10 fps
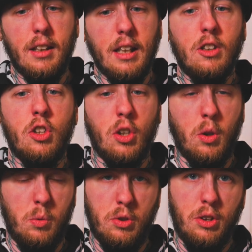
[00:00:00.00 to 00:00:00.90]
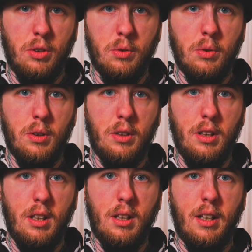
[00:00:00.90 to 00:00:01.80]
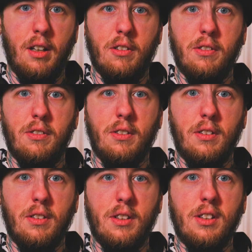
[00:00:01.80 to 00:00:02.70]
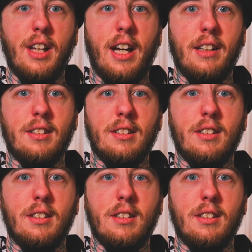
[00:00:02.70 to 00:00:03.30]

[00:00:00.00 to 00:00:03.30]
they showed you, you know, that